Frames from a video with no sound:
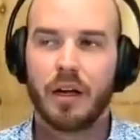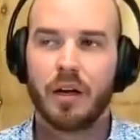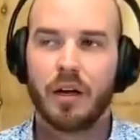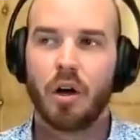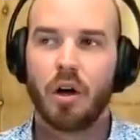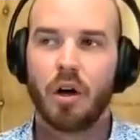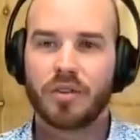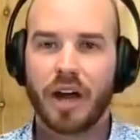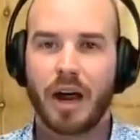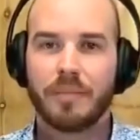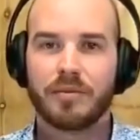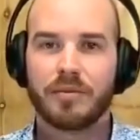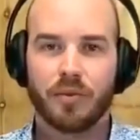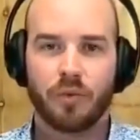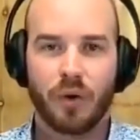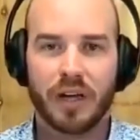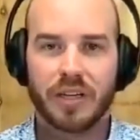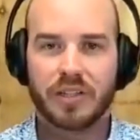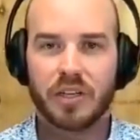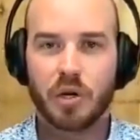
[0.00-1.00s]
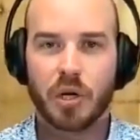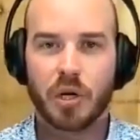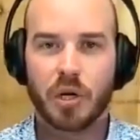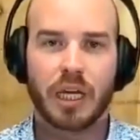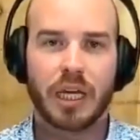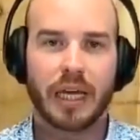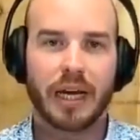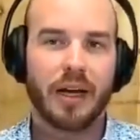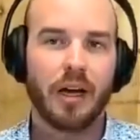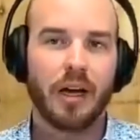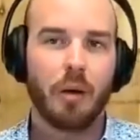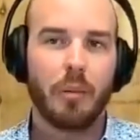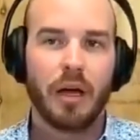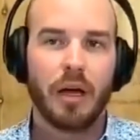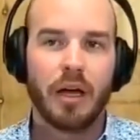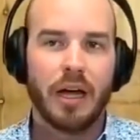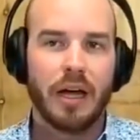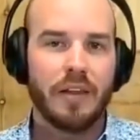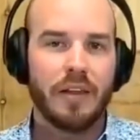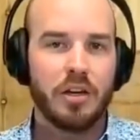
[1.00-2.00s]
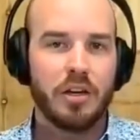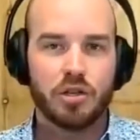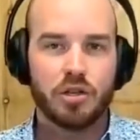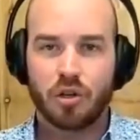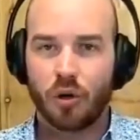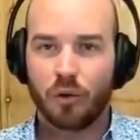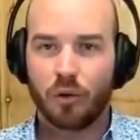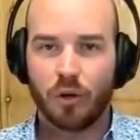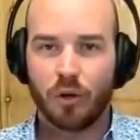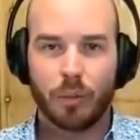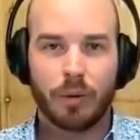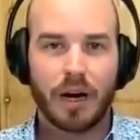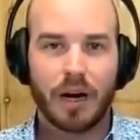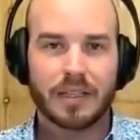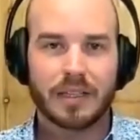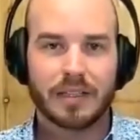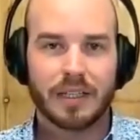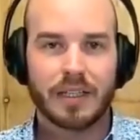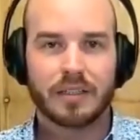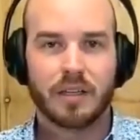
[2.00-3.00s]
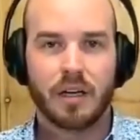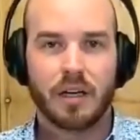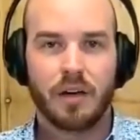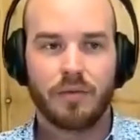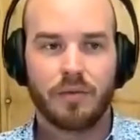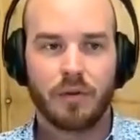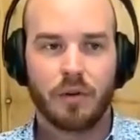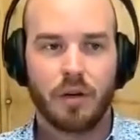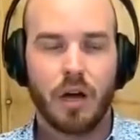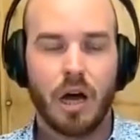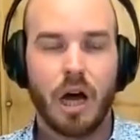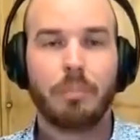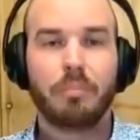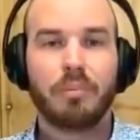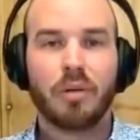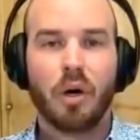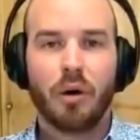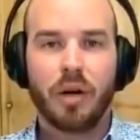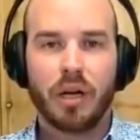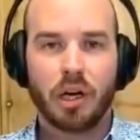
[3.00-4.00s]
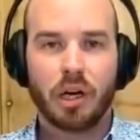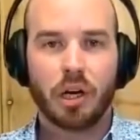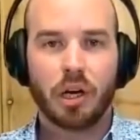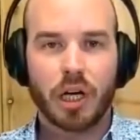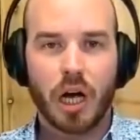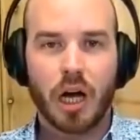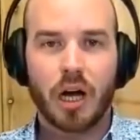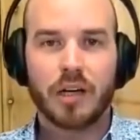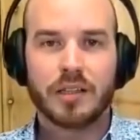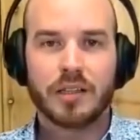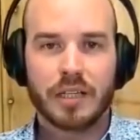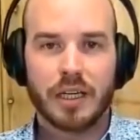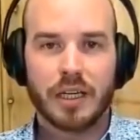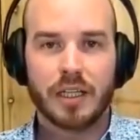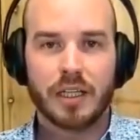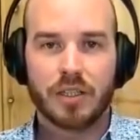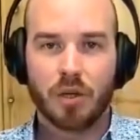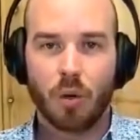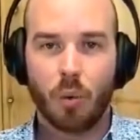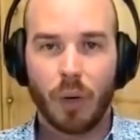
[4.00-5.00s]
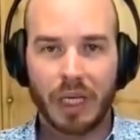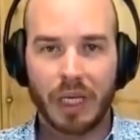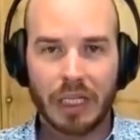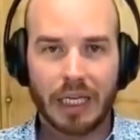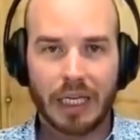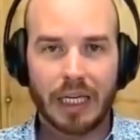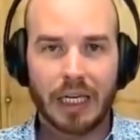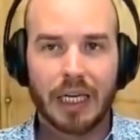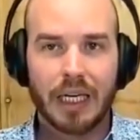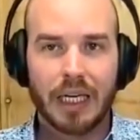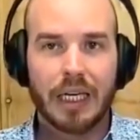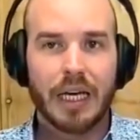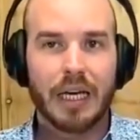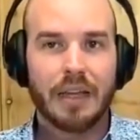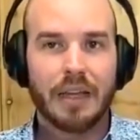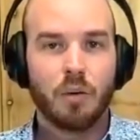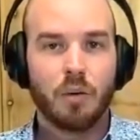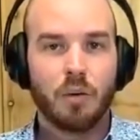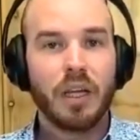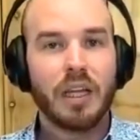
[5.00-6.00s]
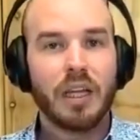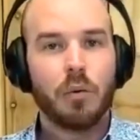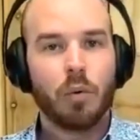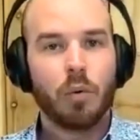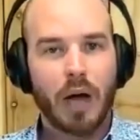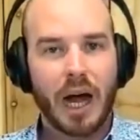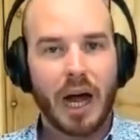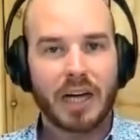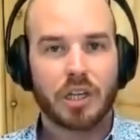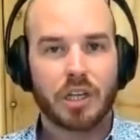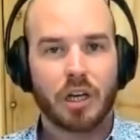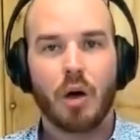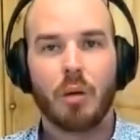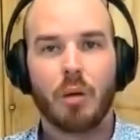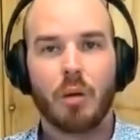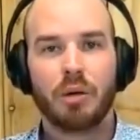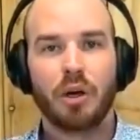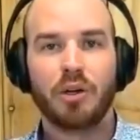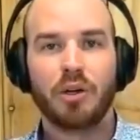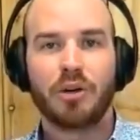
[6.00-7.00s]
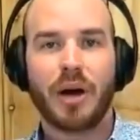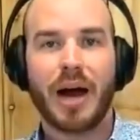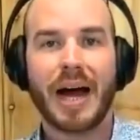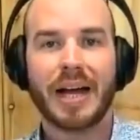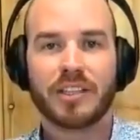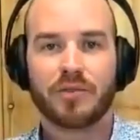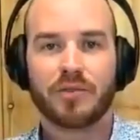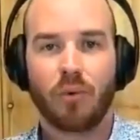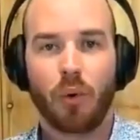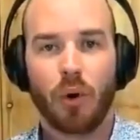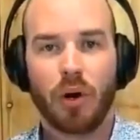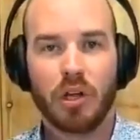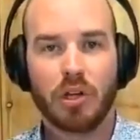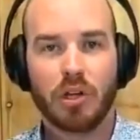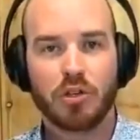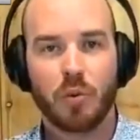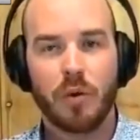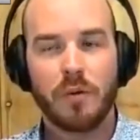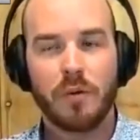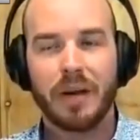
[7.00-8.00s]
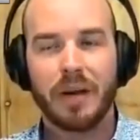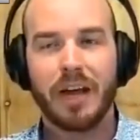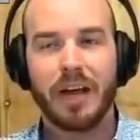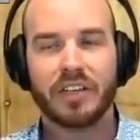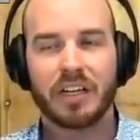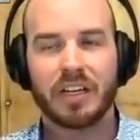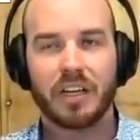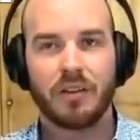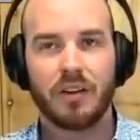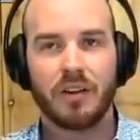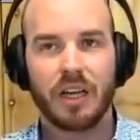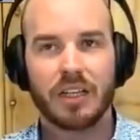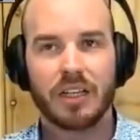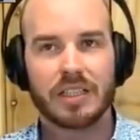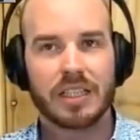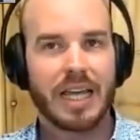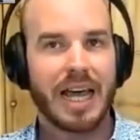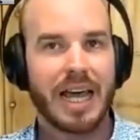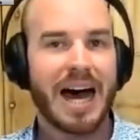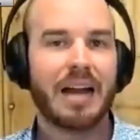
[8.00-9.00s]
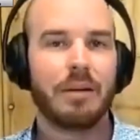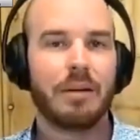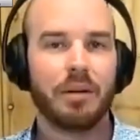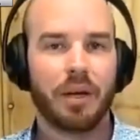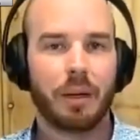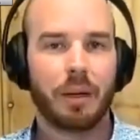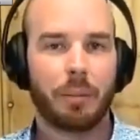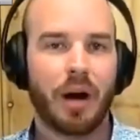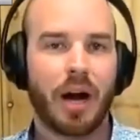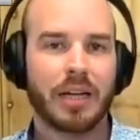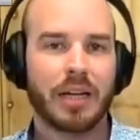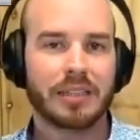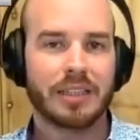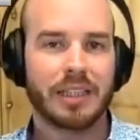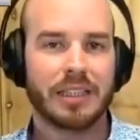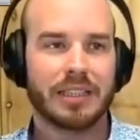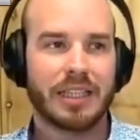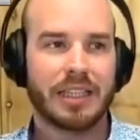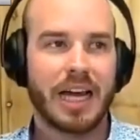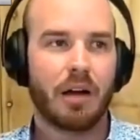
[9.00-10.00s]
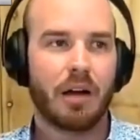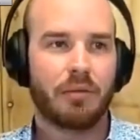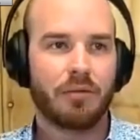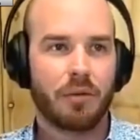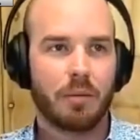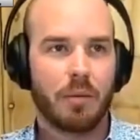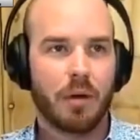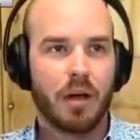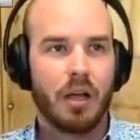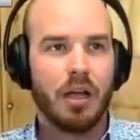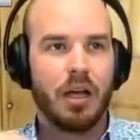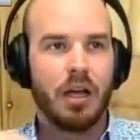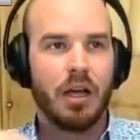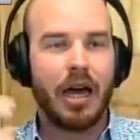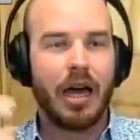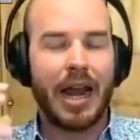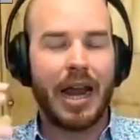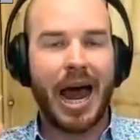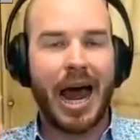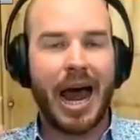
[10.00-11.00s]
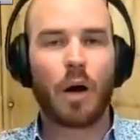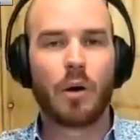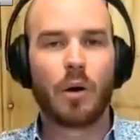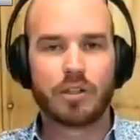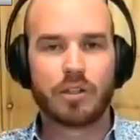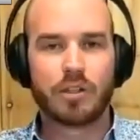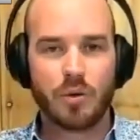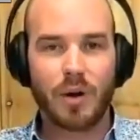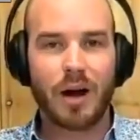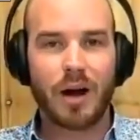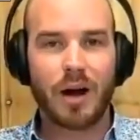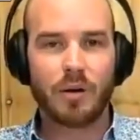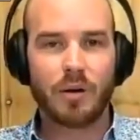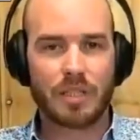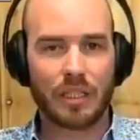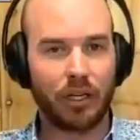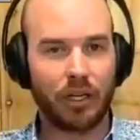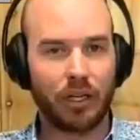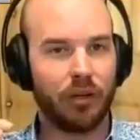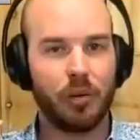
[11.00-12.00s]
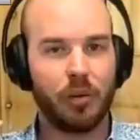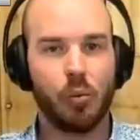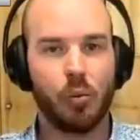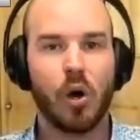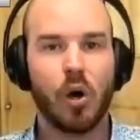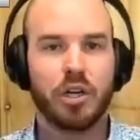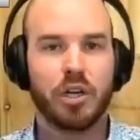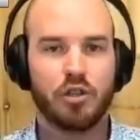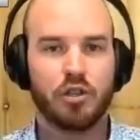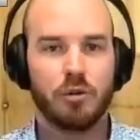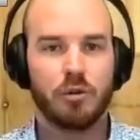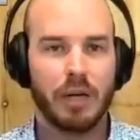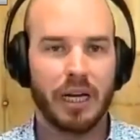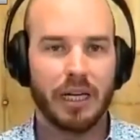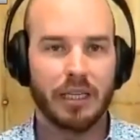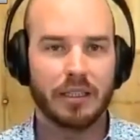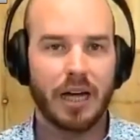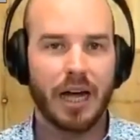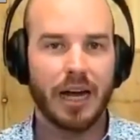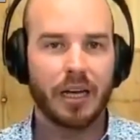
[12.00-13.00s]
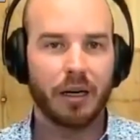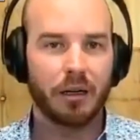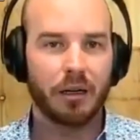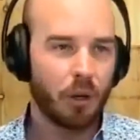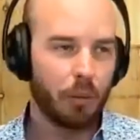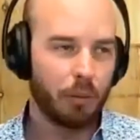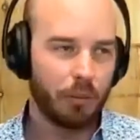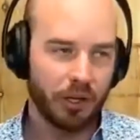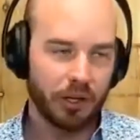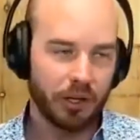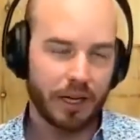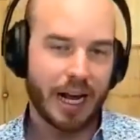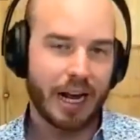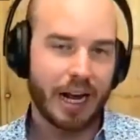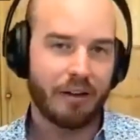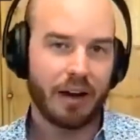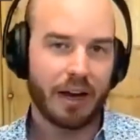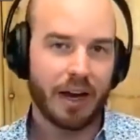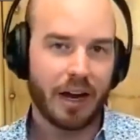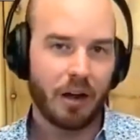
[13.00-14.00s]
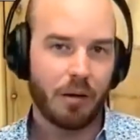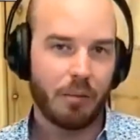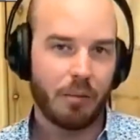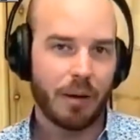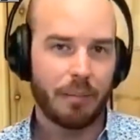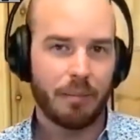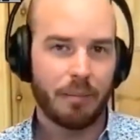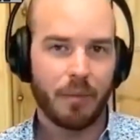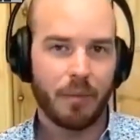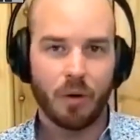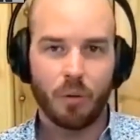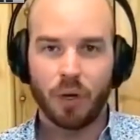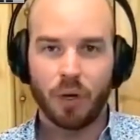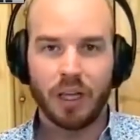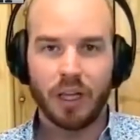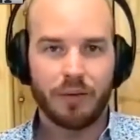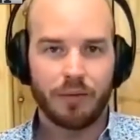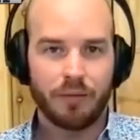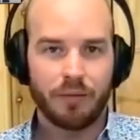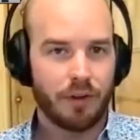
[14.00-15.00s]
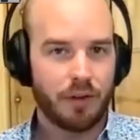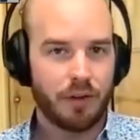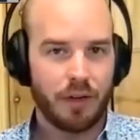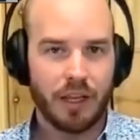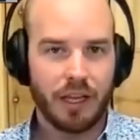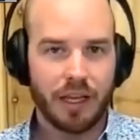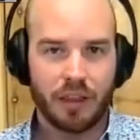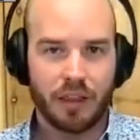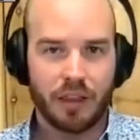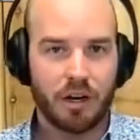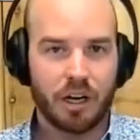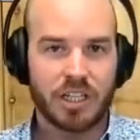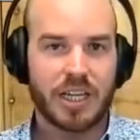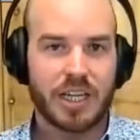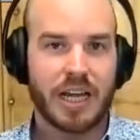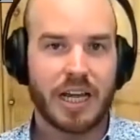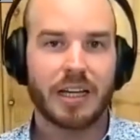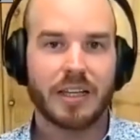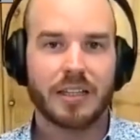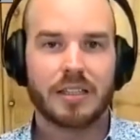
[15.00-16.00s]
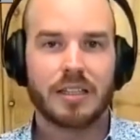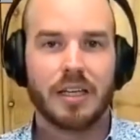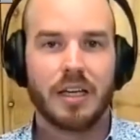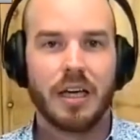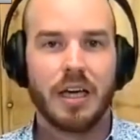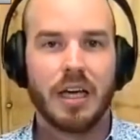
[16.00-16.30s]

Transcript: all types of ways that you can get help. And then you just go through the process of uploading your content to Witly, and then Witly will actually go and build your ads for you. So we've been able to condense the ad building process down from an hour to 2 hours to literally 1 to 2 minutes. I could go build an ad right now on Witly in like 30 seconds.